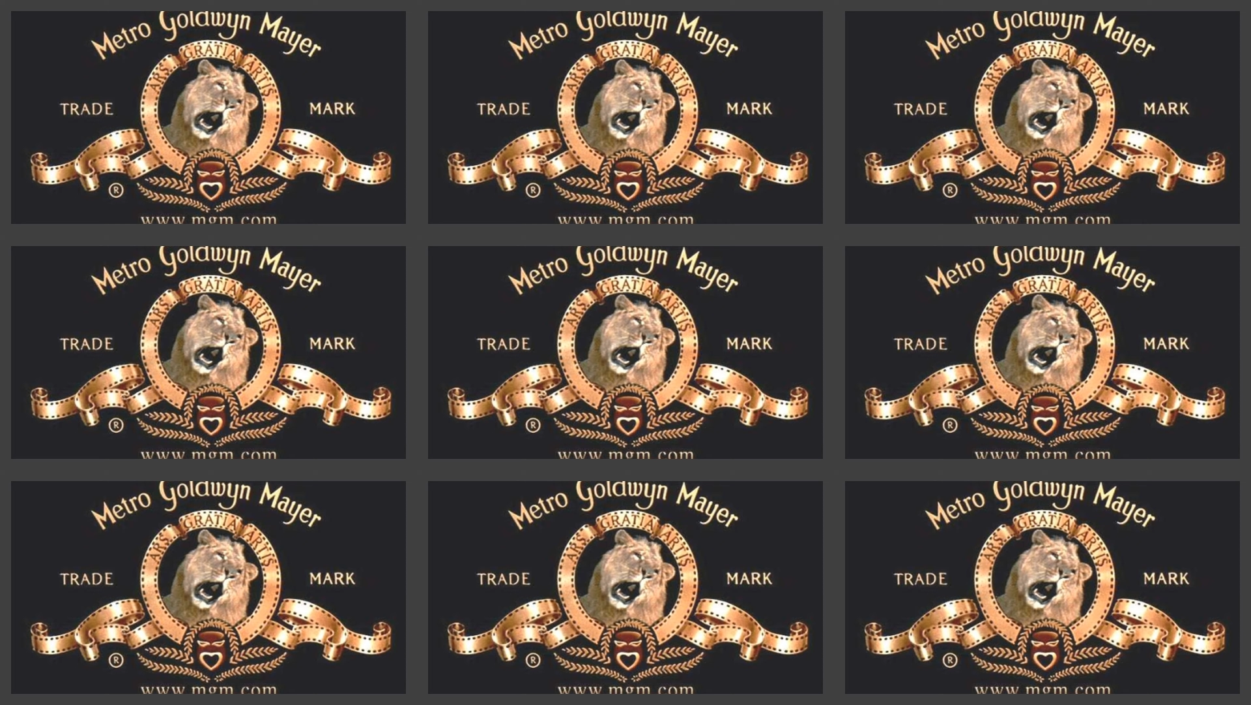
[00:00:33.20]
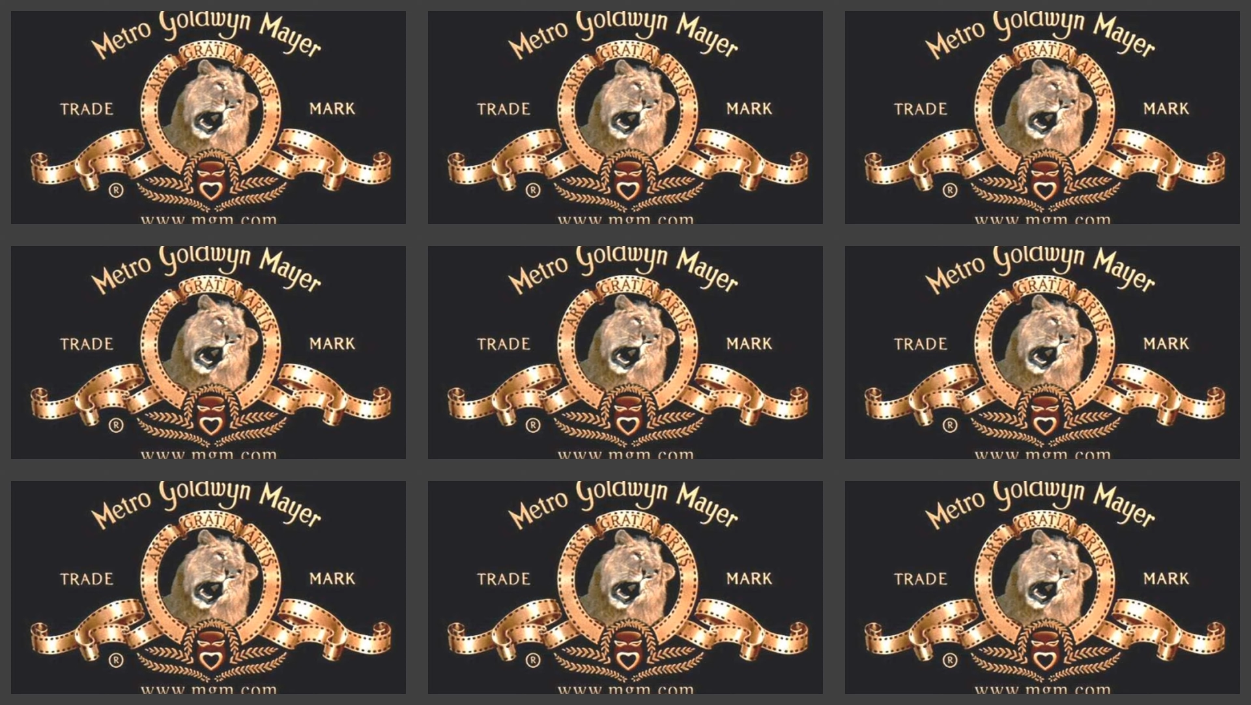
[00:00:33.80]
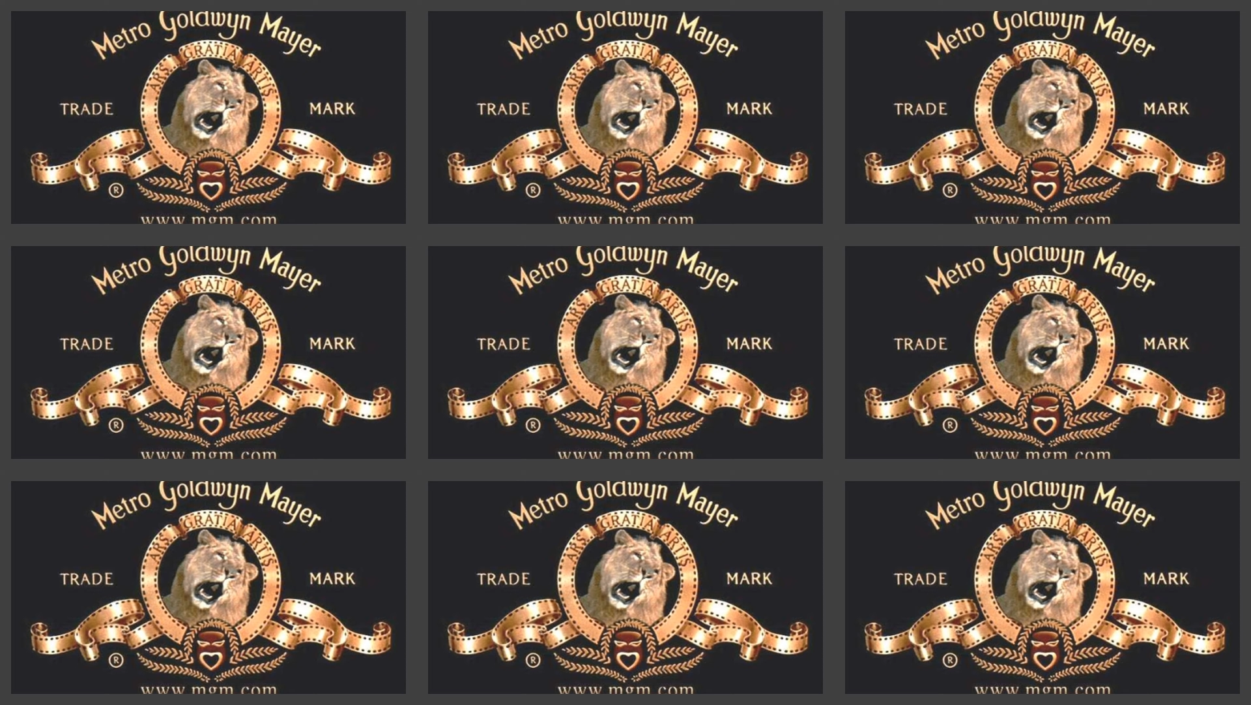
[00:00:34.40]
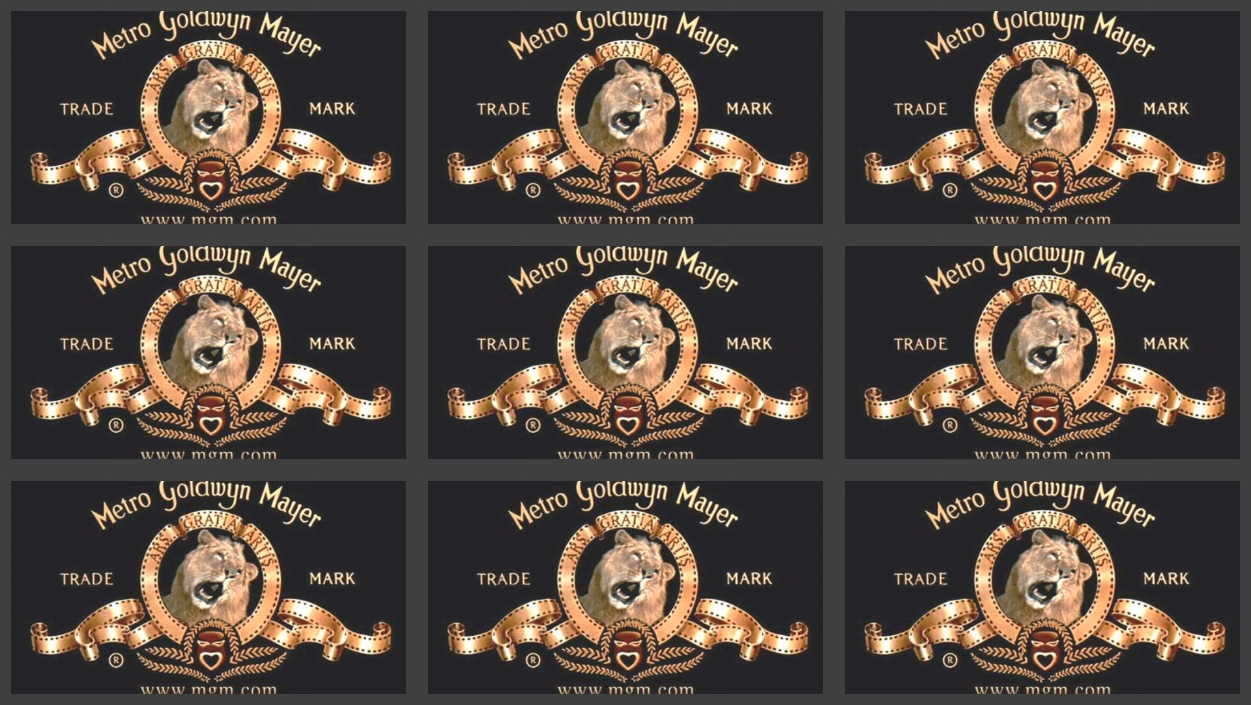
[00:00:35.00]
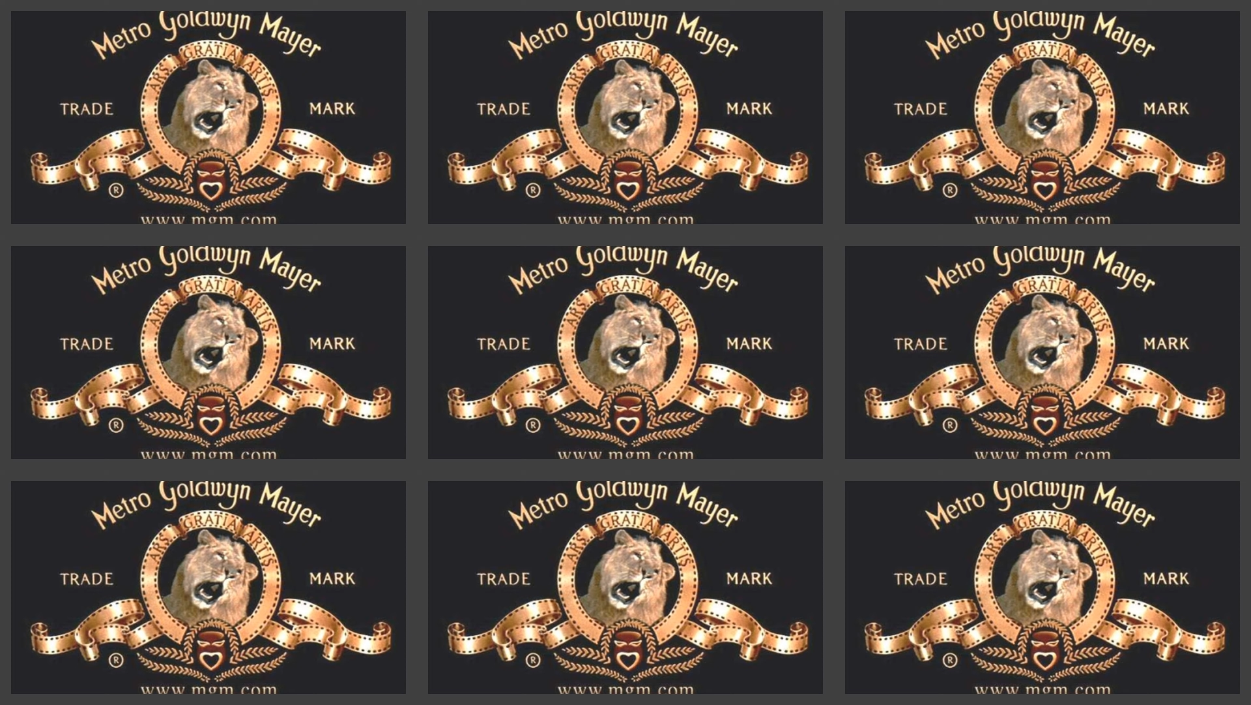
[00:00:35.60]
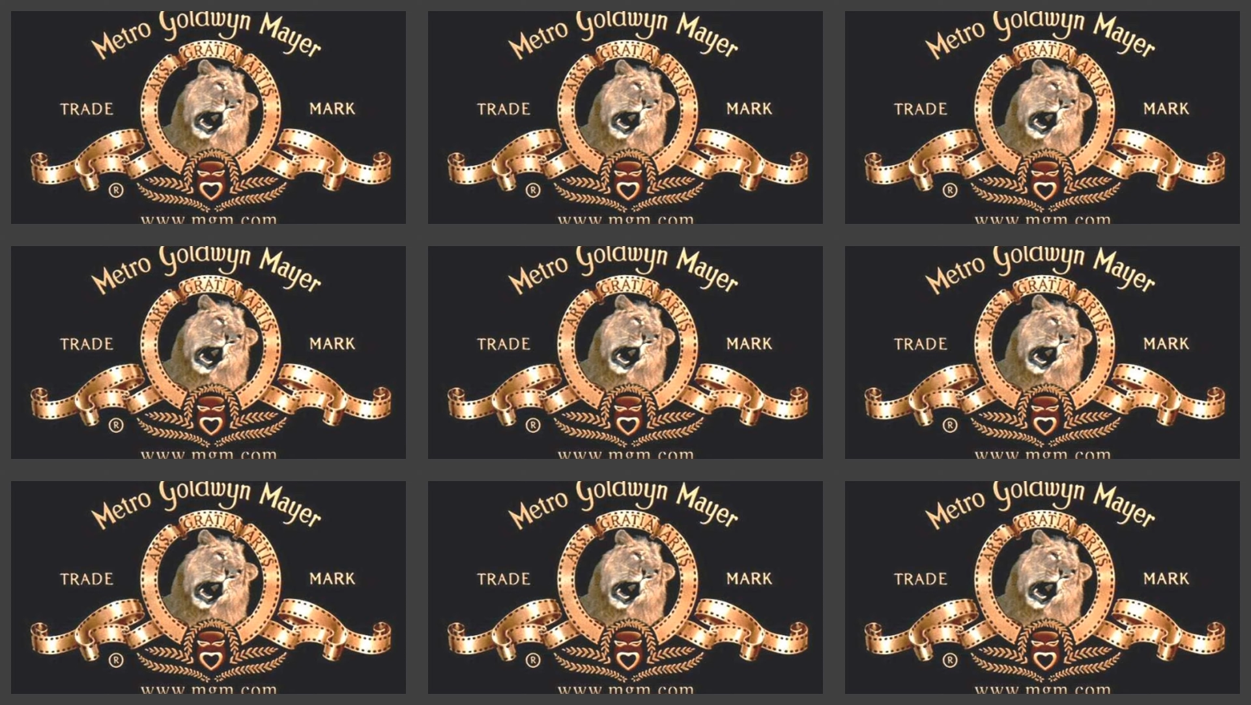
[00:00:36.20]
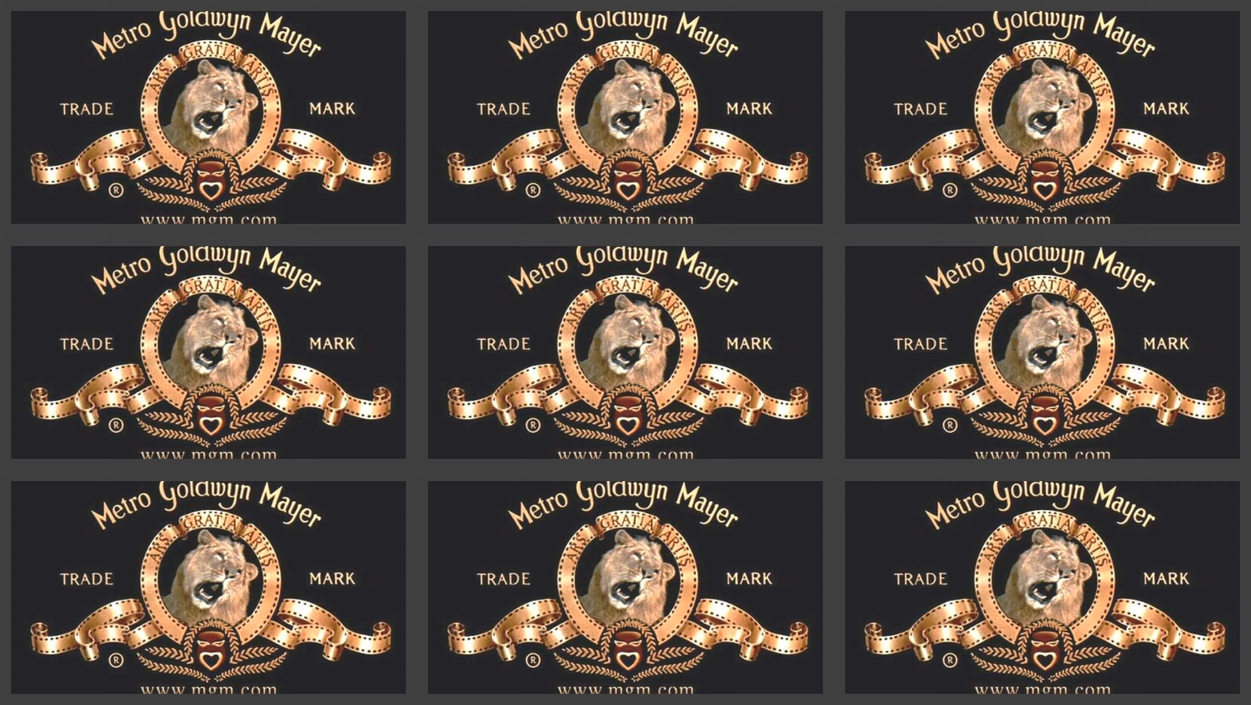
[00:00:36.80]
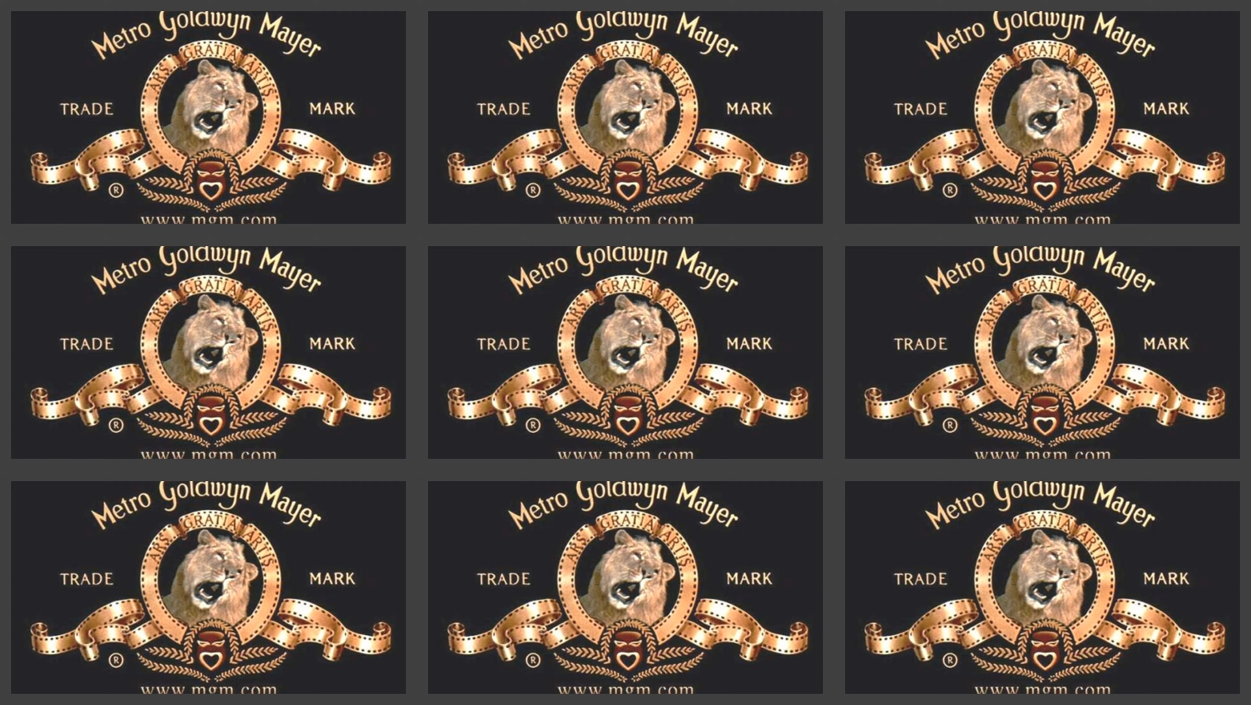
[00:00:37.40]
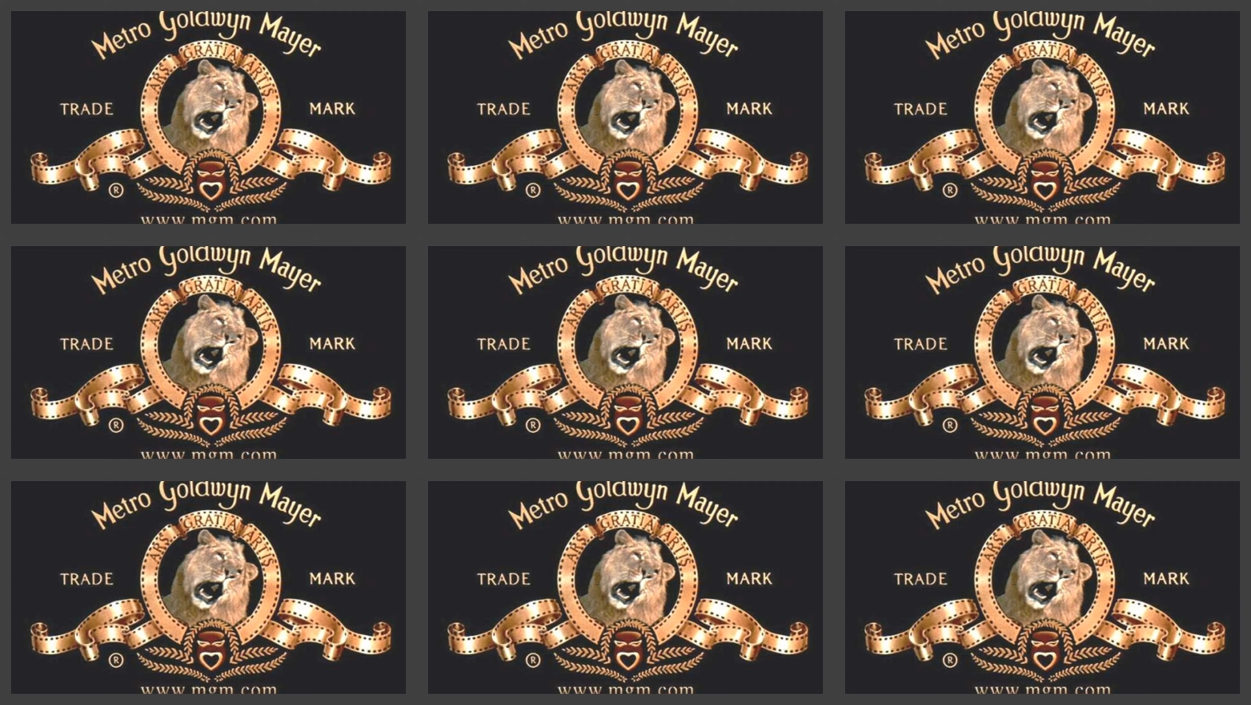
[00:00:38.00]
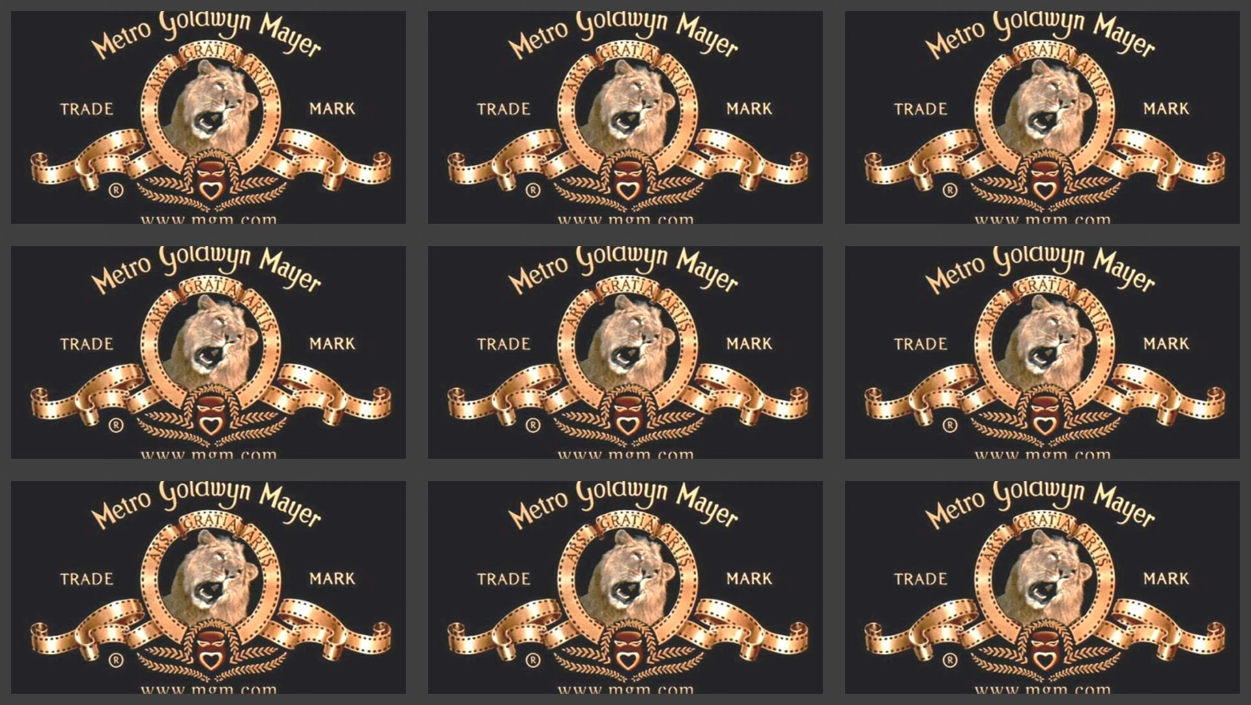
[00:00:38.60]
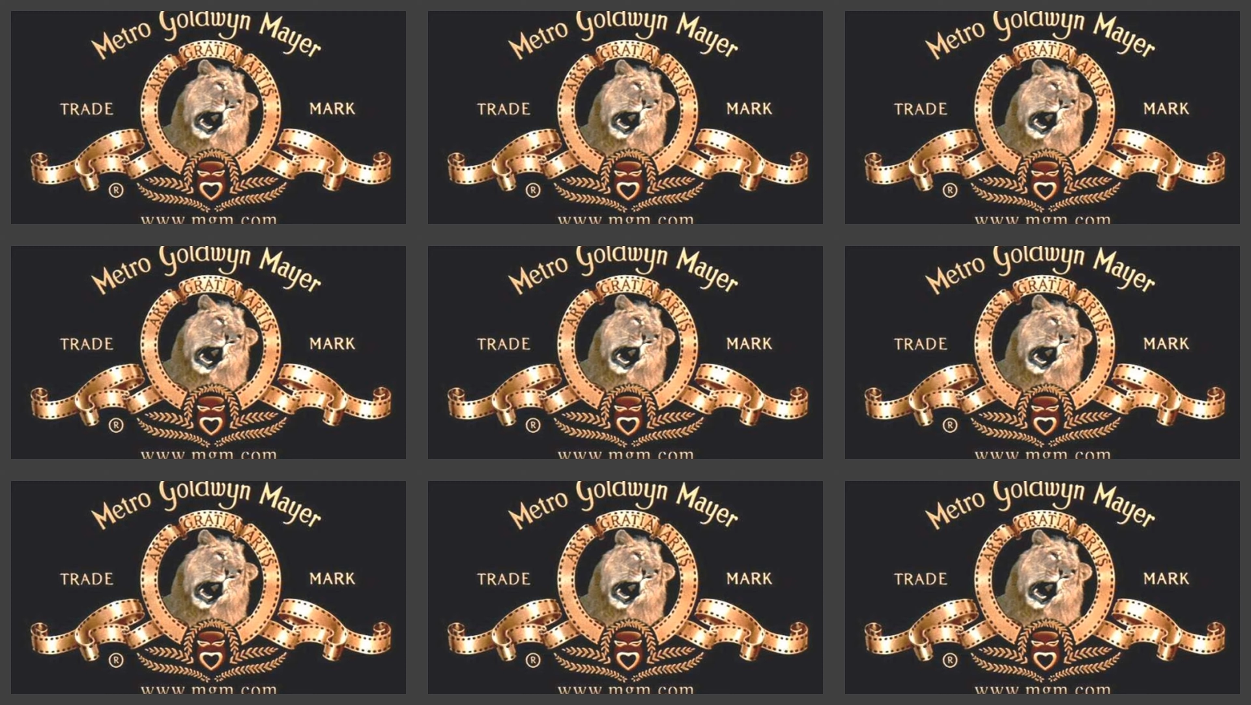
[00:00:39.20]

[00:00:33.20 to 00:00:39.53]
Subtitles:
[unreadable: no face in view]